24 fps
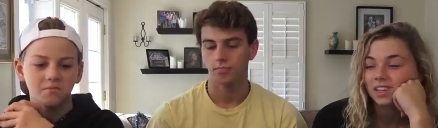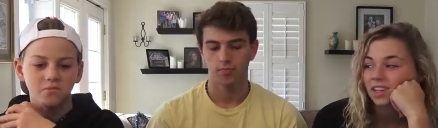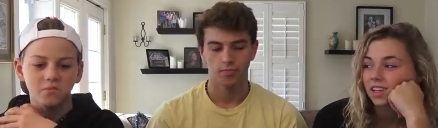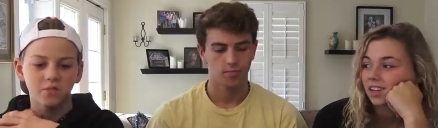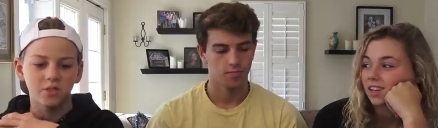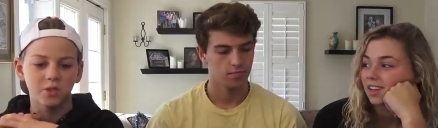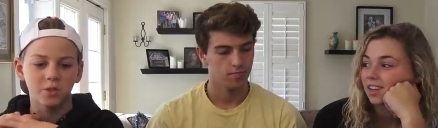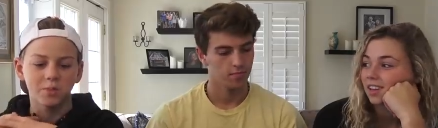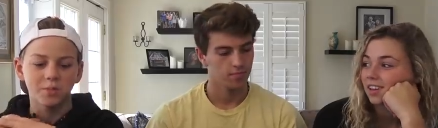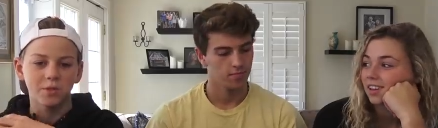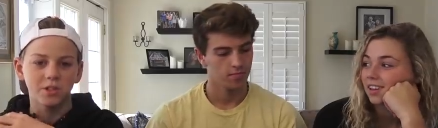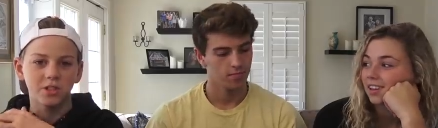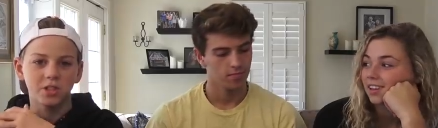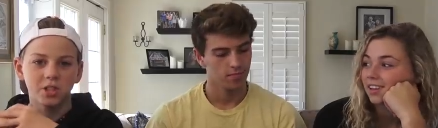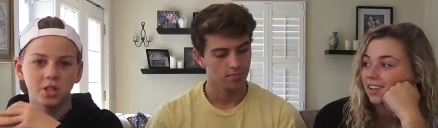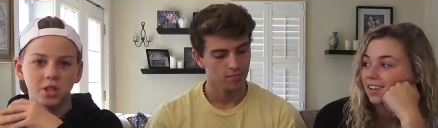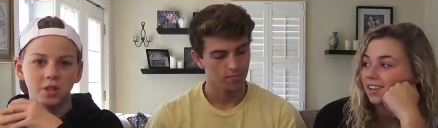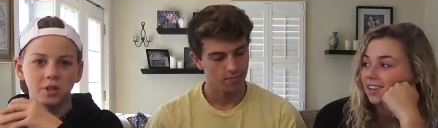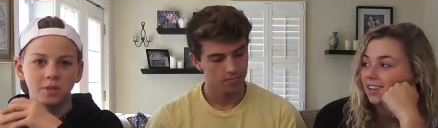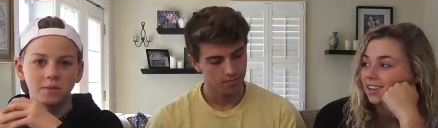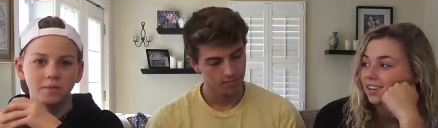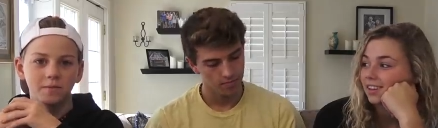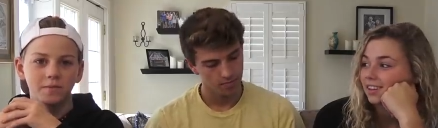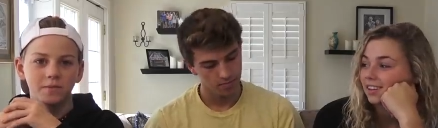Speaker 1: Just be
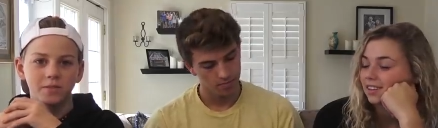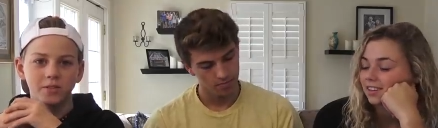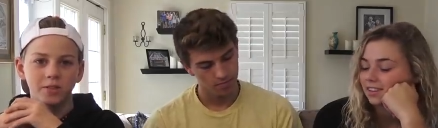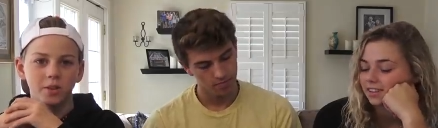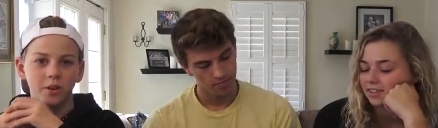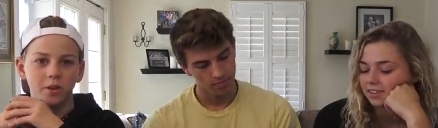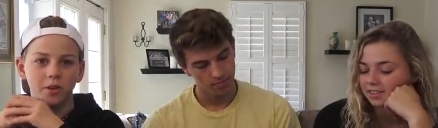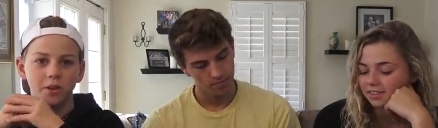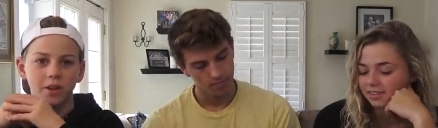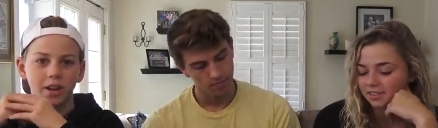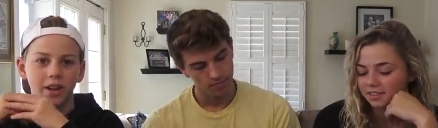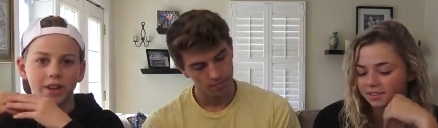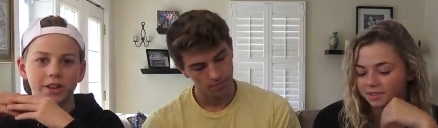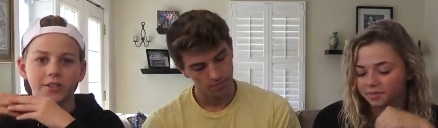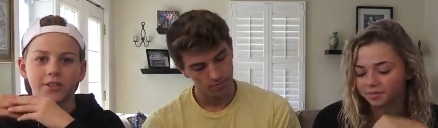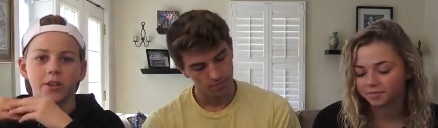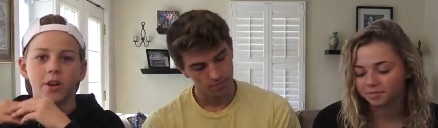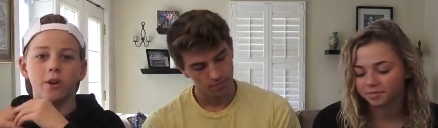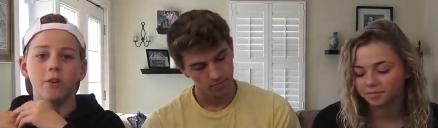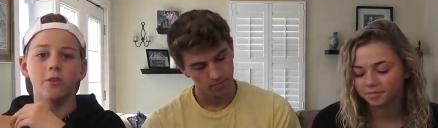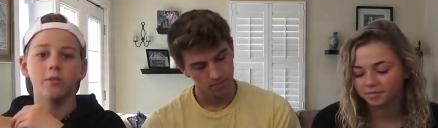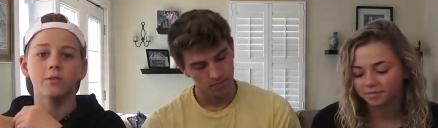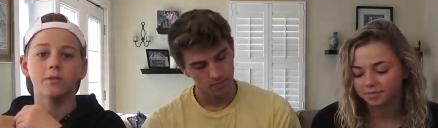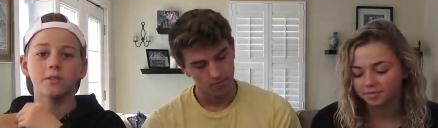chill. Don't make
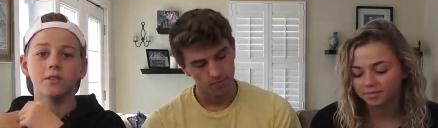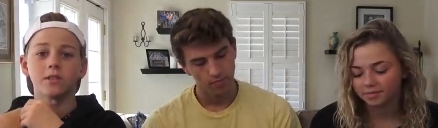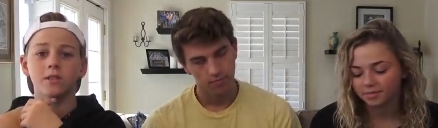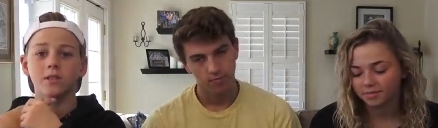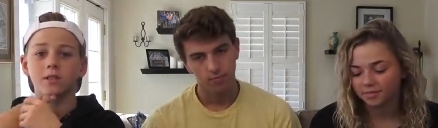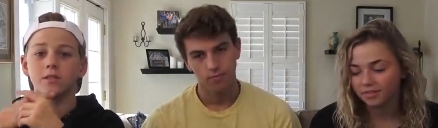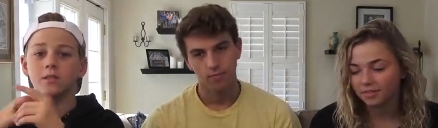anyone